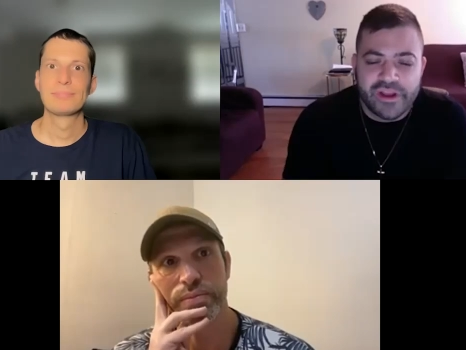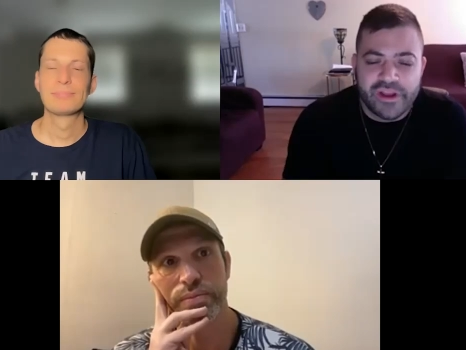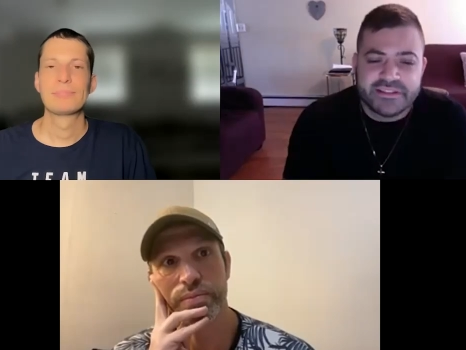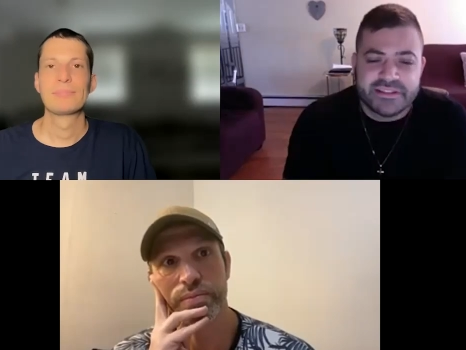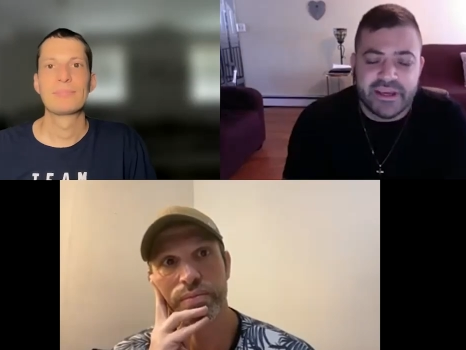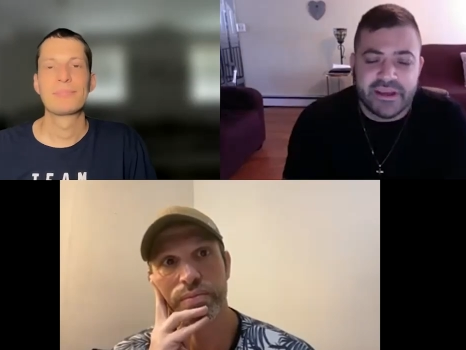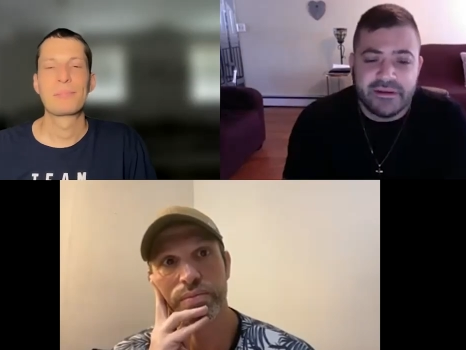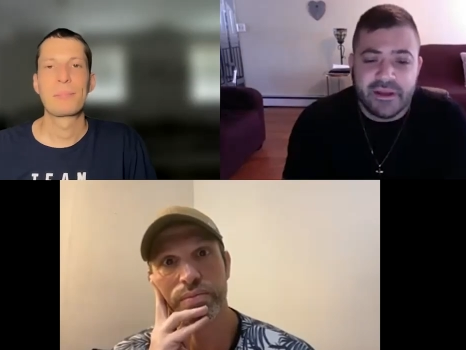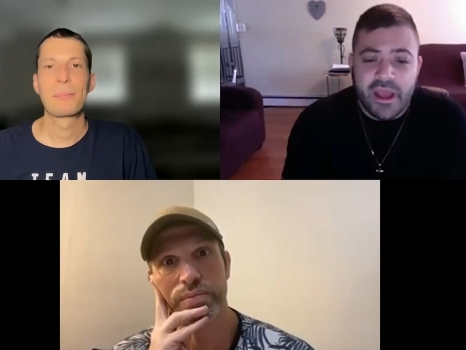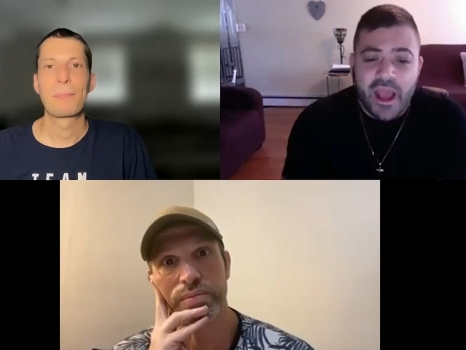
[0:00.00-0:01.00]
Speaker 1: insight.
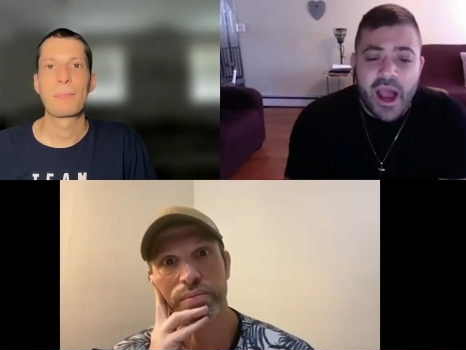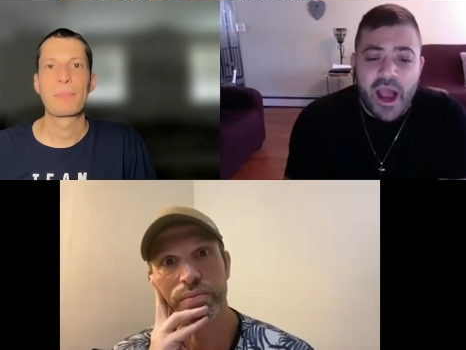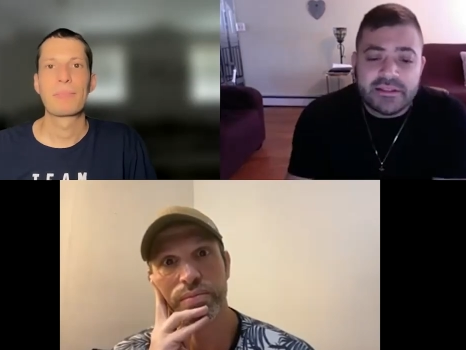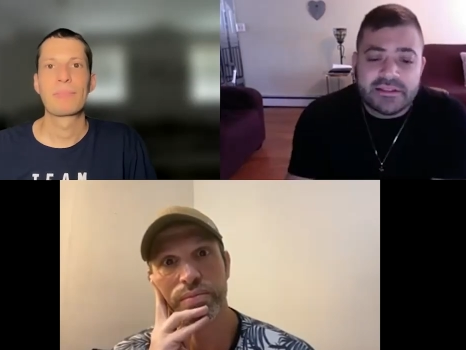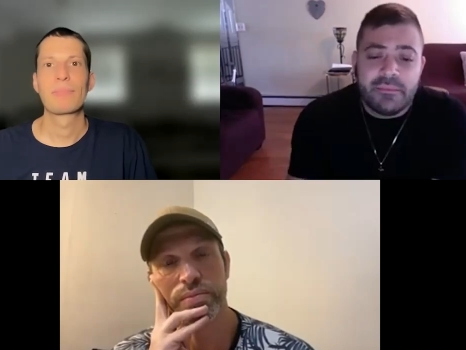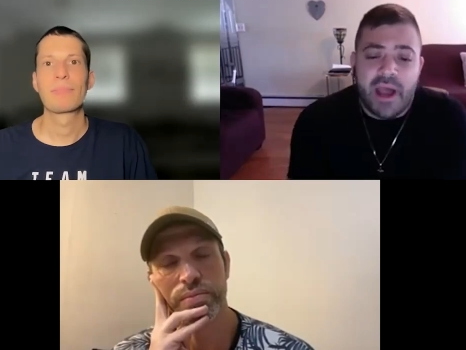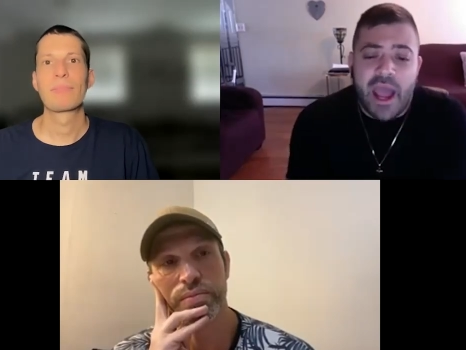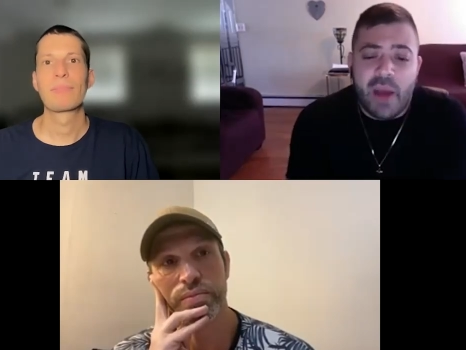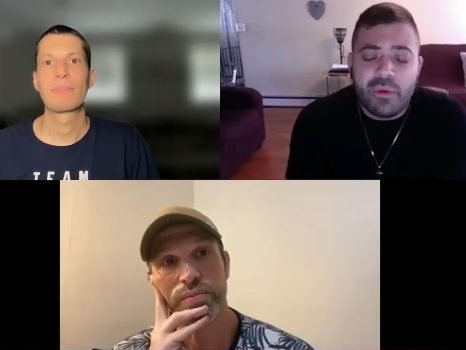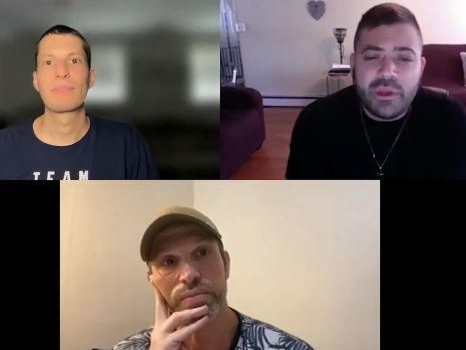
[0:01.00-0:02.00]
Hisam, how
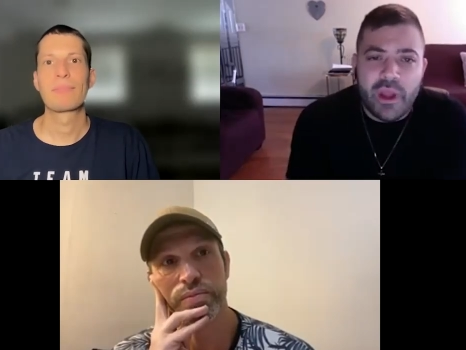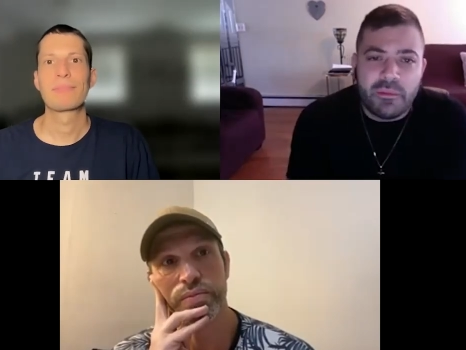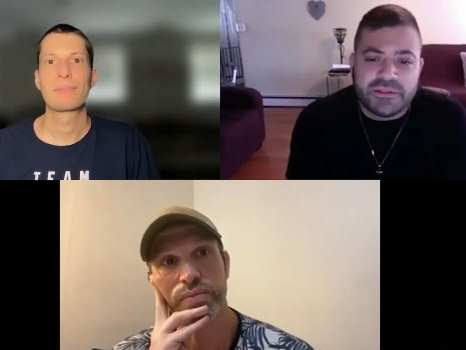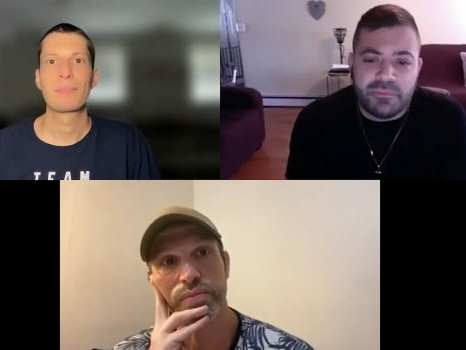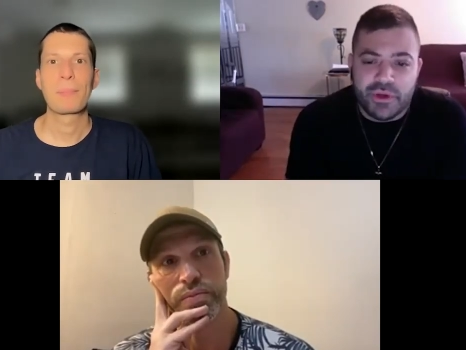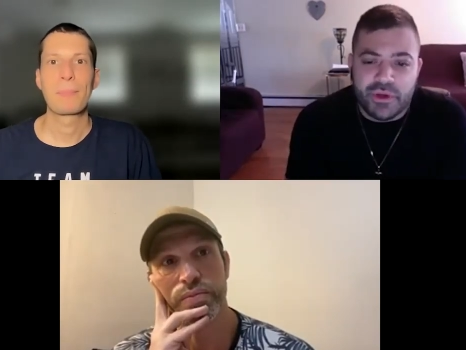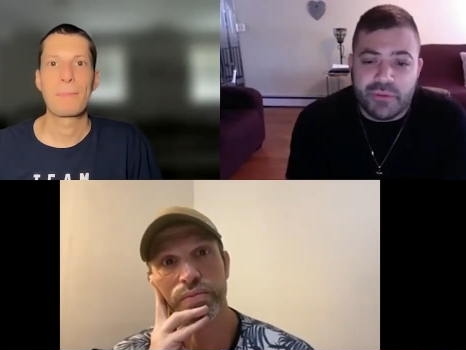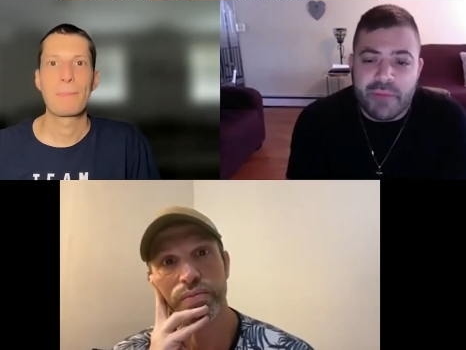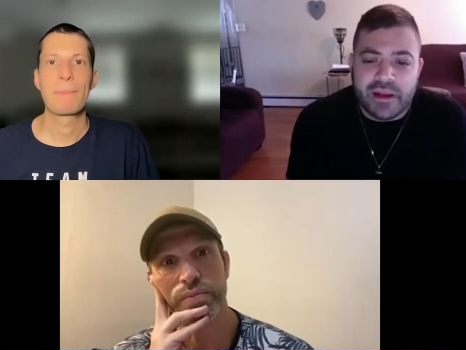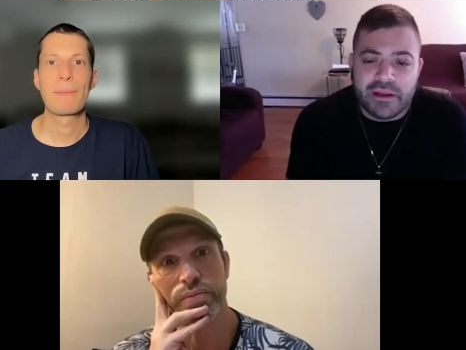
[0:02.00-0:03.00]
were you able to put your
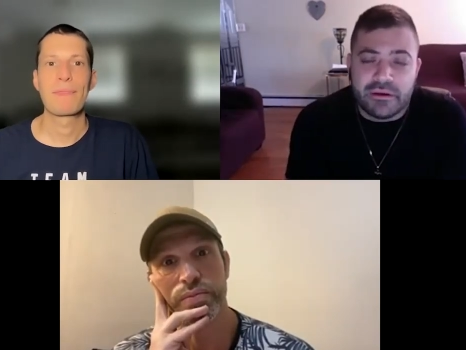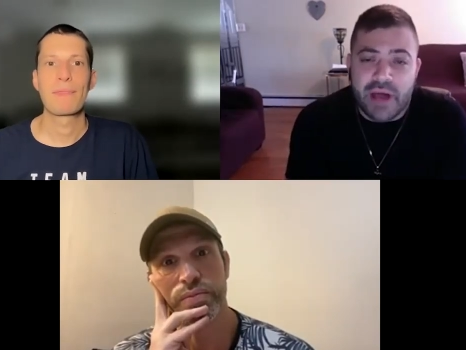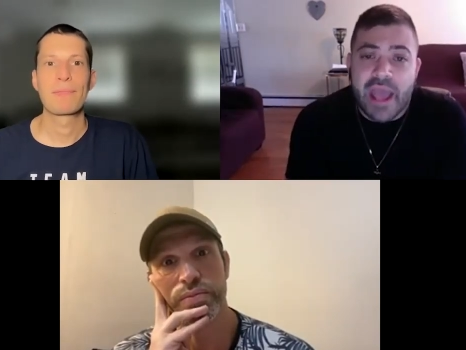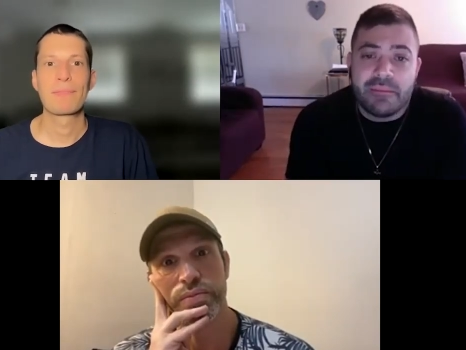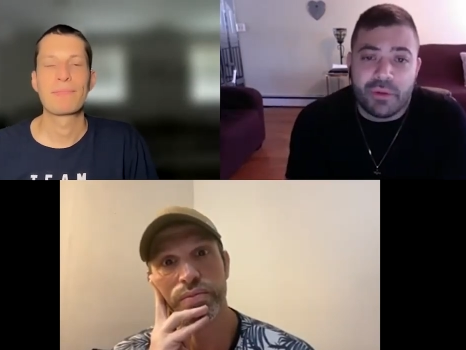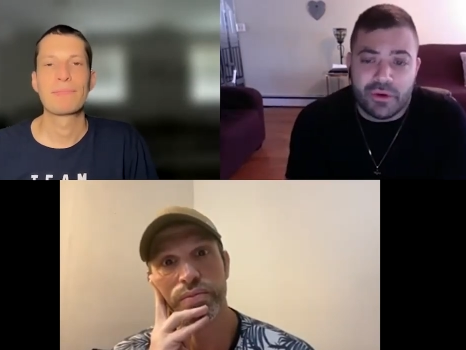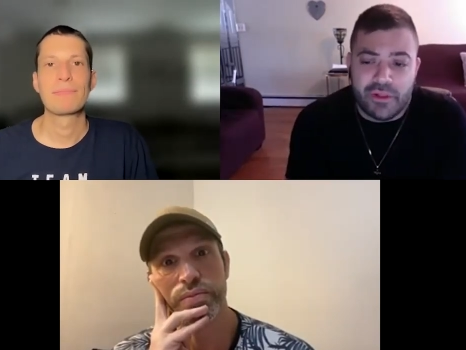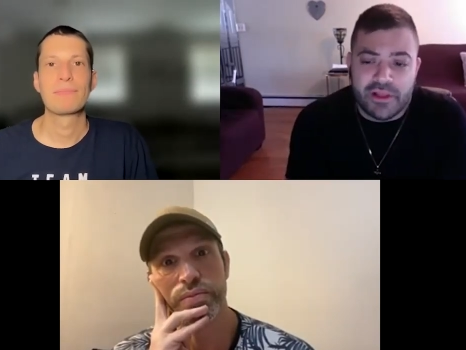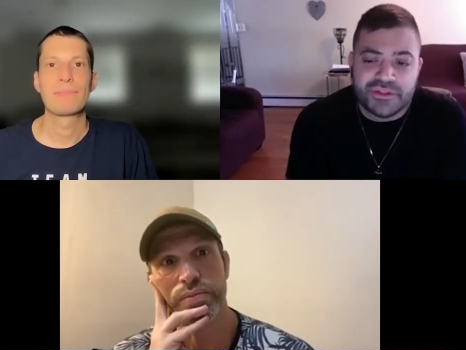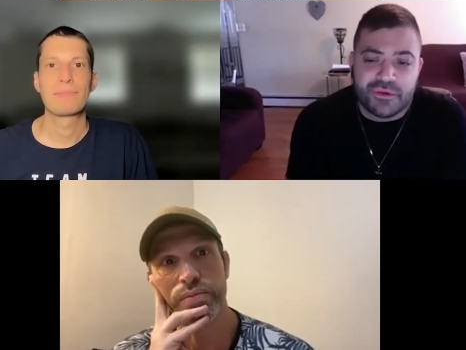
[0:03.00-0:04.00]
medical and
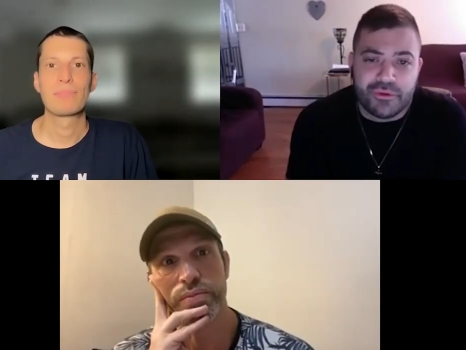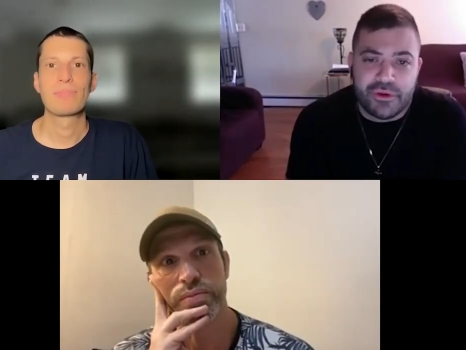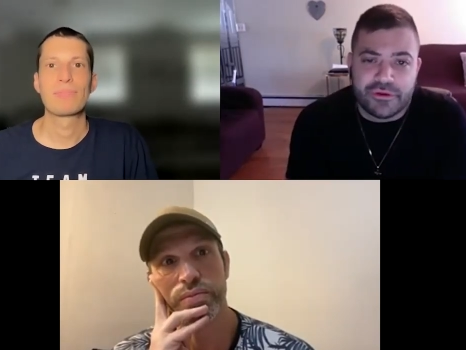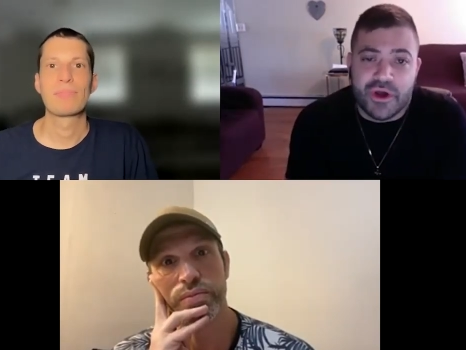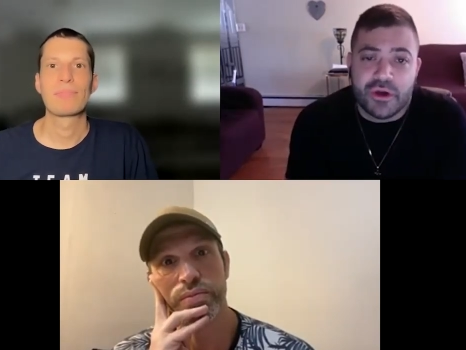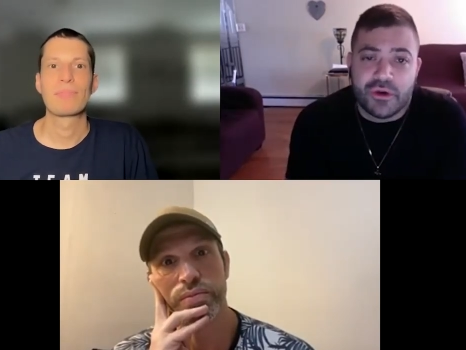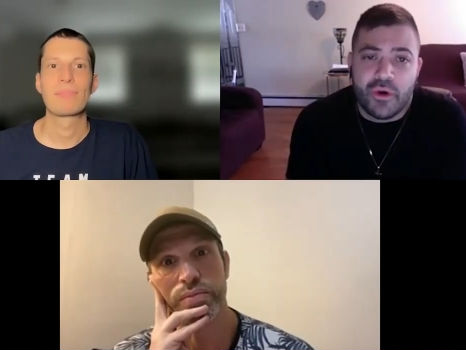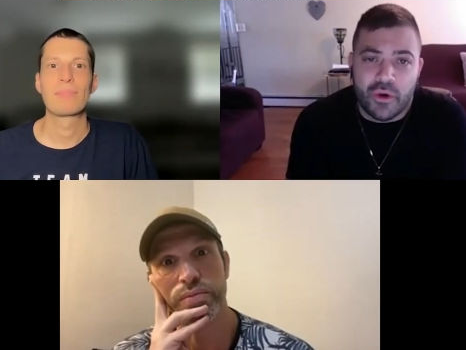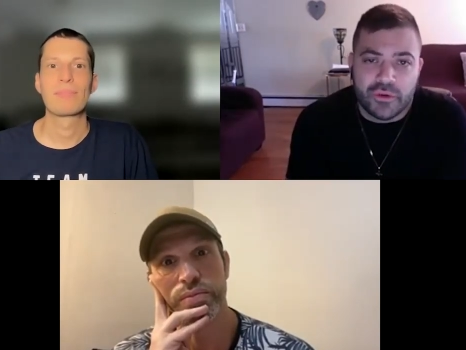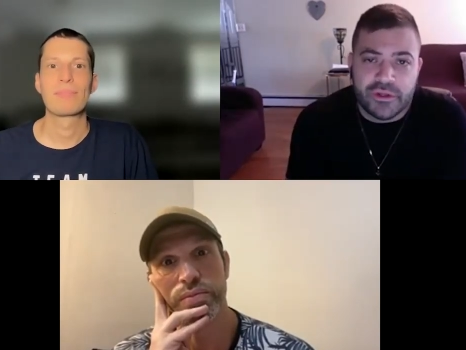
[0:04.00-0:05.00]
burlesque careers on
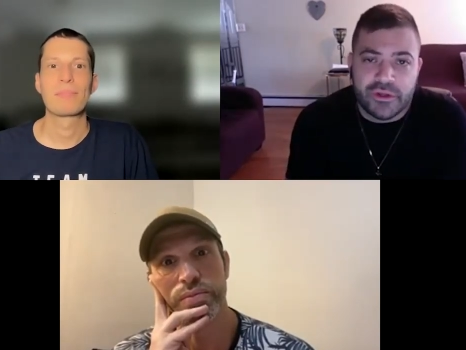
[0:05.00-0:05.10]
hold in